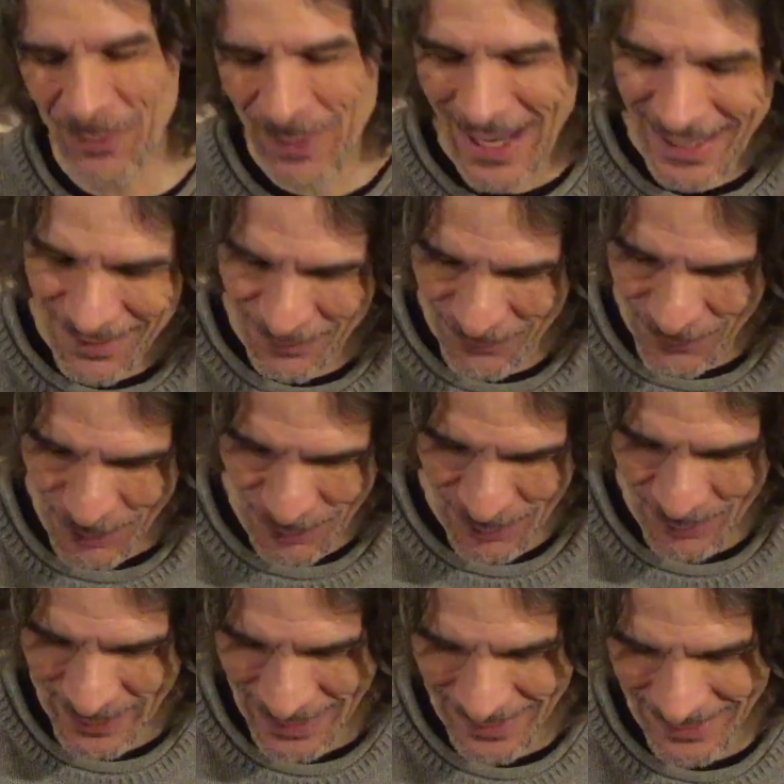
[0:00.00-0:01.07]
back and forth
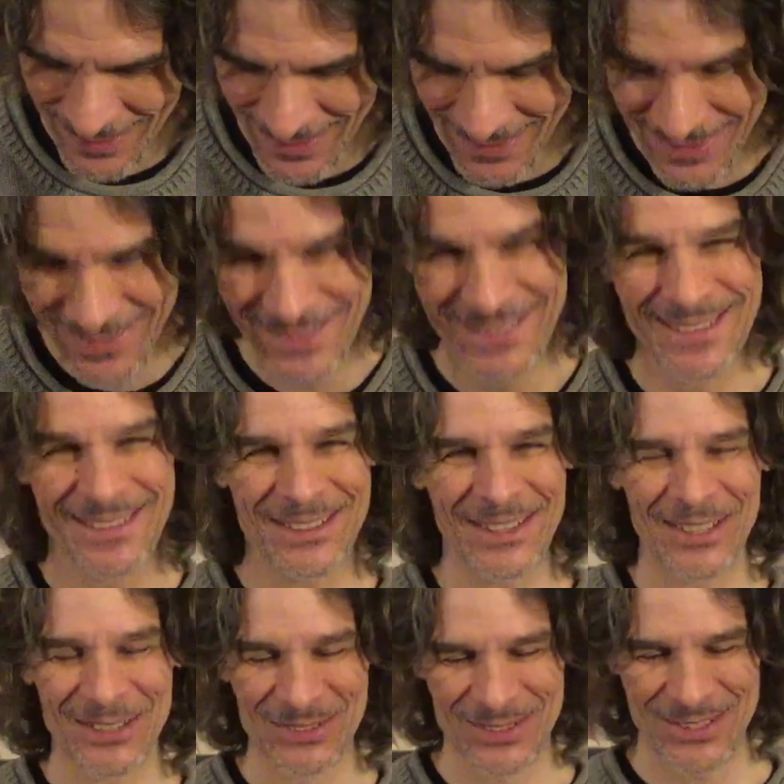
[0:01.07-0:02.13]
about, you
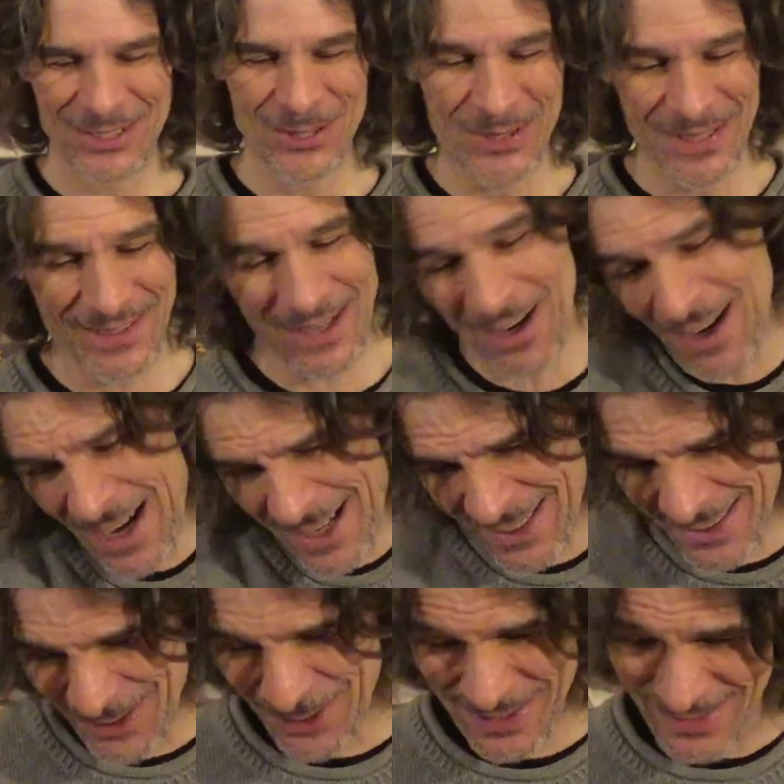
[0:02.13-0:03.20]

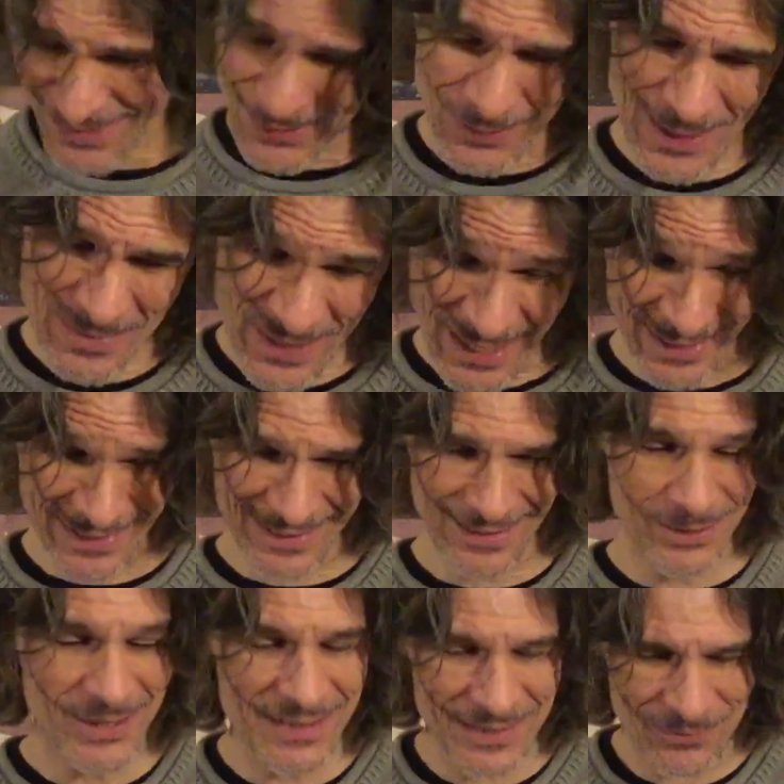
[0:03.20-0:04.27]
can swim then.
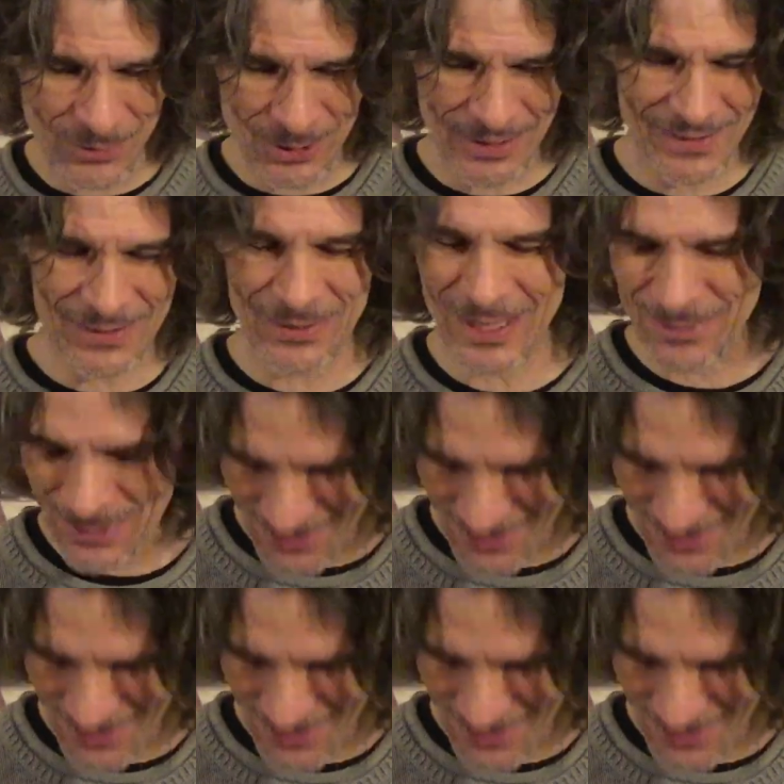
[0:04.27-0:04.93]
If you can swim, you